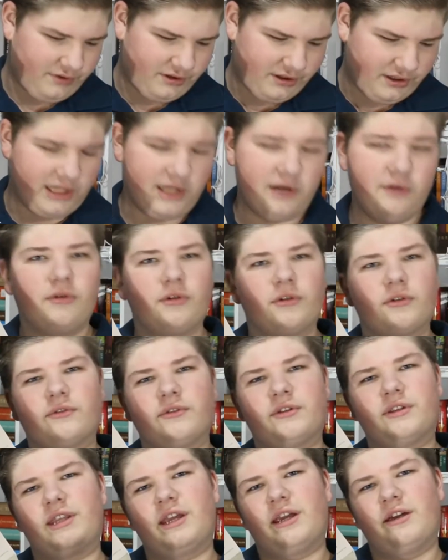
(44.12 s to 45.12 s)
the order
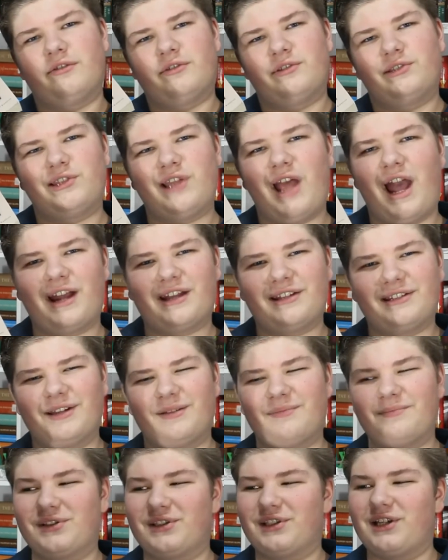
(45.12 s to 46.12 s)
that they are stacked
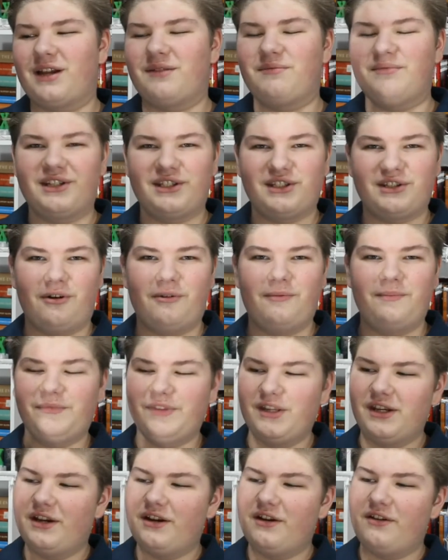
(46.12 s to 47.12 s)
up beside me. So
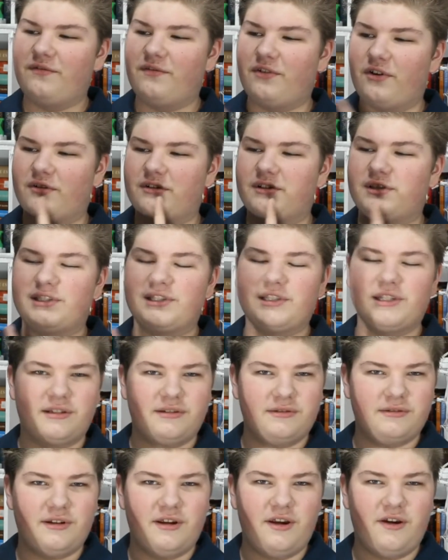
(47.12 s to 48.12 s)
first,
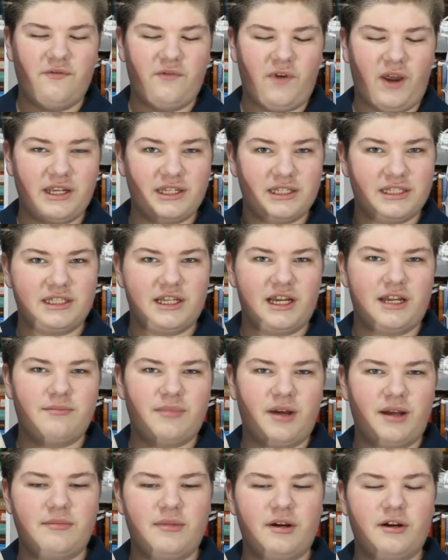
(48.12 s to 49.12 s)
Frankenstein
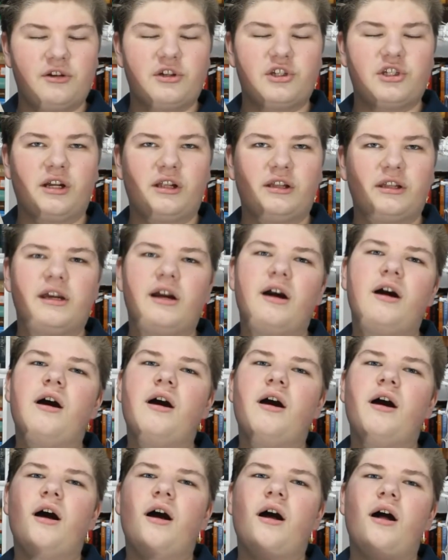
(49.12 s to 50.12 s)
by Mary Shelley.
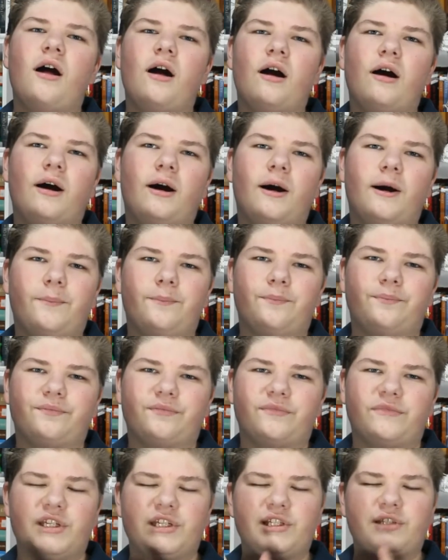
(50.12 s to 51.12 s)

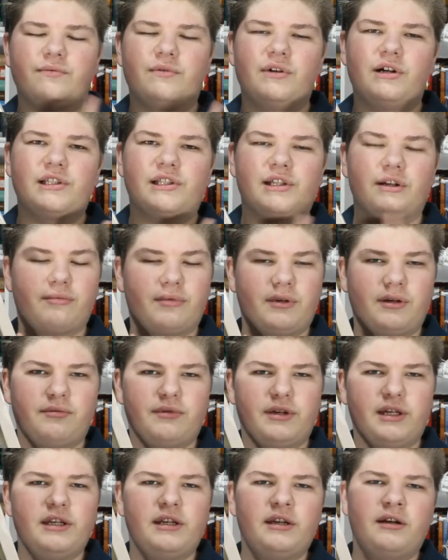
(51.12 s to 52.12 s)
This was a
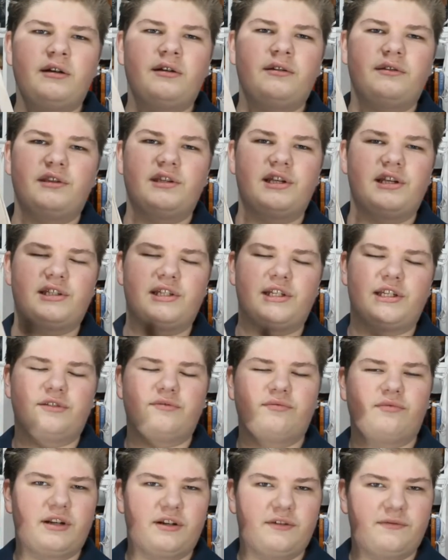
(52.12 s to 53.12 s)
reread. This
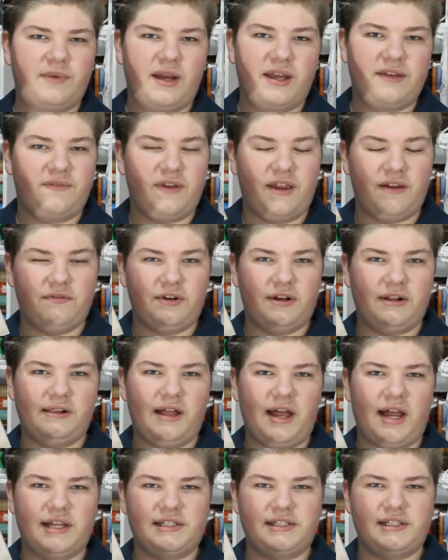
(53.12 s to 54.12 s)
is one of my favorite
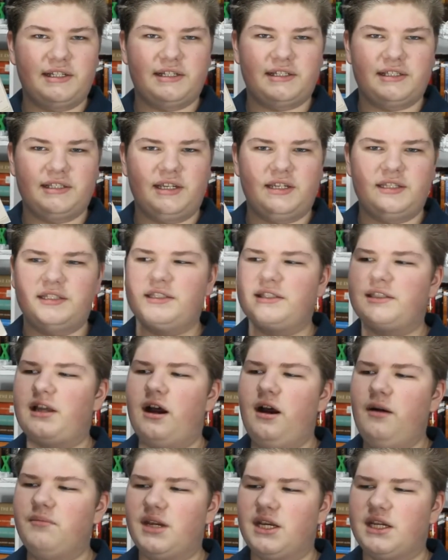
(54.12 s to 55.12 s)
classics. It's
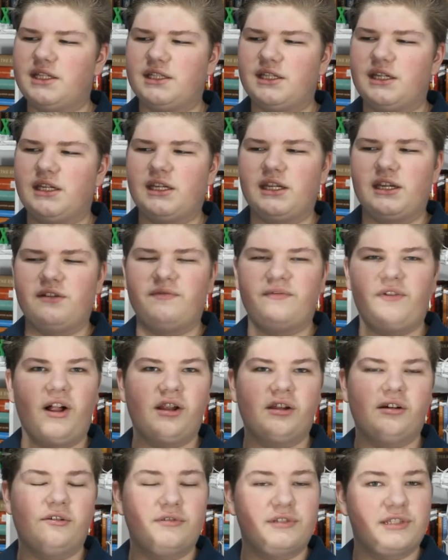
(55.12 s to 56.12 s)
amazing. It
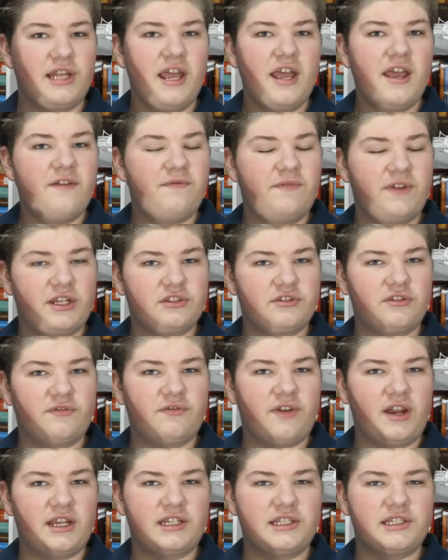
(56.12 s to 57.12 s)
follows Victor
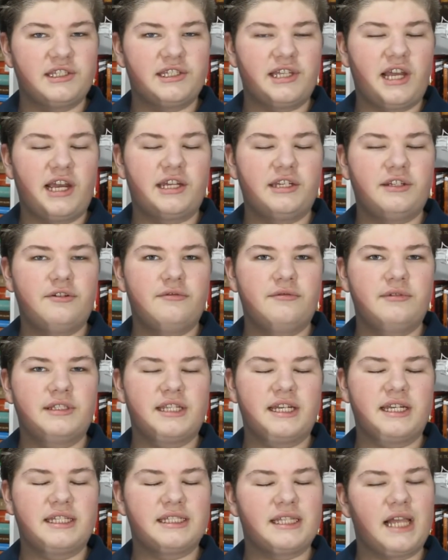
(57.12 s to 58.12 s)
Frankenstein, who is
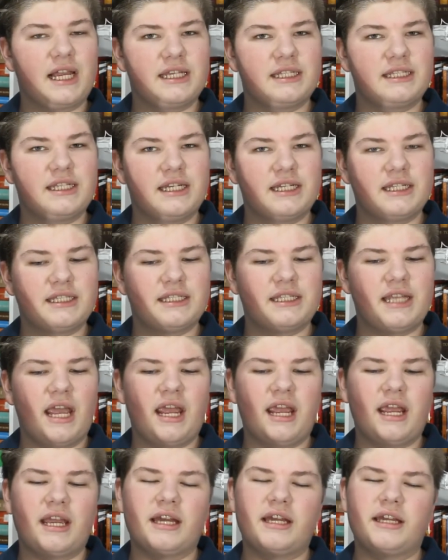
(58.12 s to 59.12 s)
a scientist,
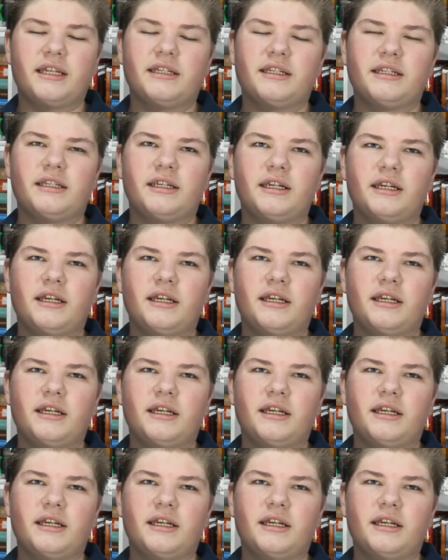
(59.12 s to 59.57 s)
and